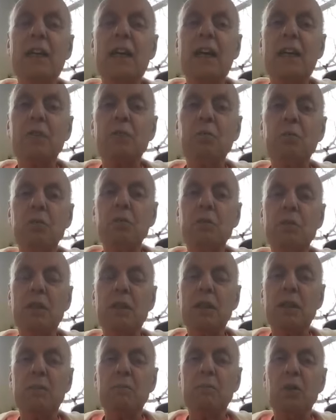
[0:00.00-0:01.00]
I got through
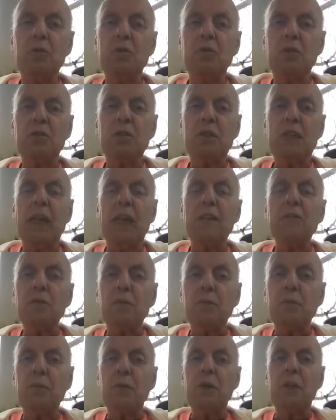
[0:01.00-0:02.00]
the hypnosis
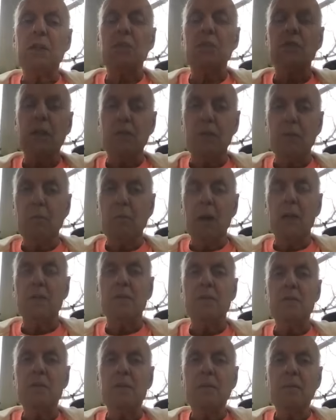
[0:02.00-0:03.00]
cancer free in seven
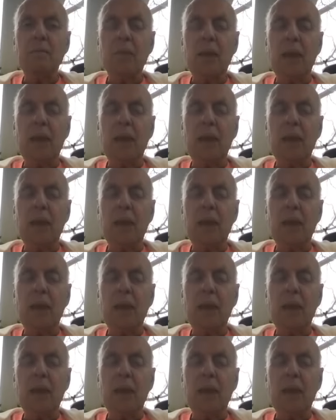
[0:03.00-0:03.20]
months.